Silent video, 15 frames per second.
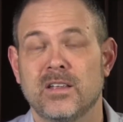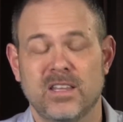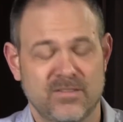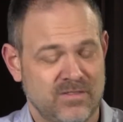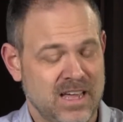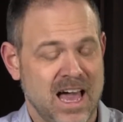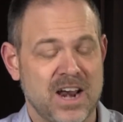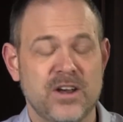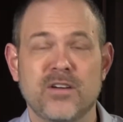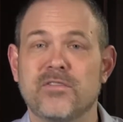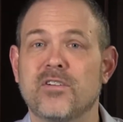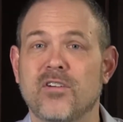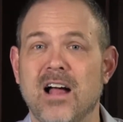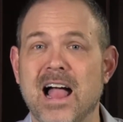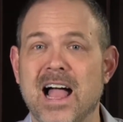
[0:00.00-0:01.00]
You've got
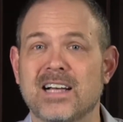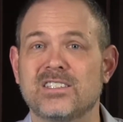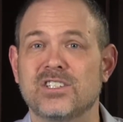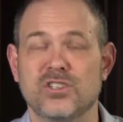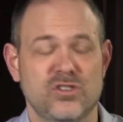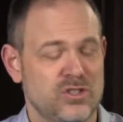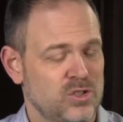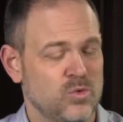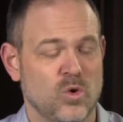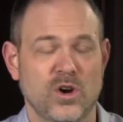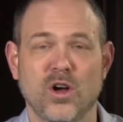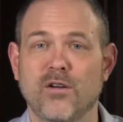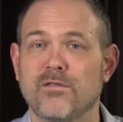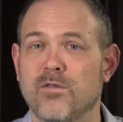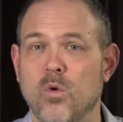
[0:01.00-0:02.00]
enough cracks and you just
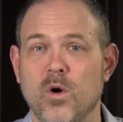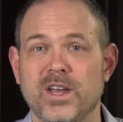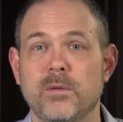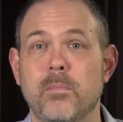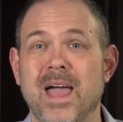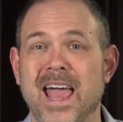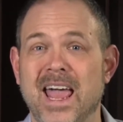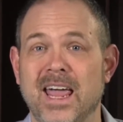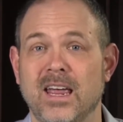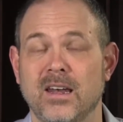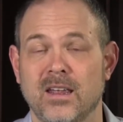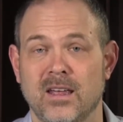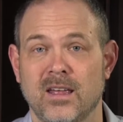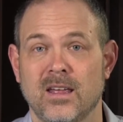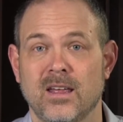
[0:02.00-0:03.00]
want to avoid pain.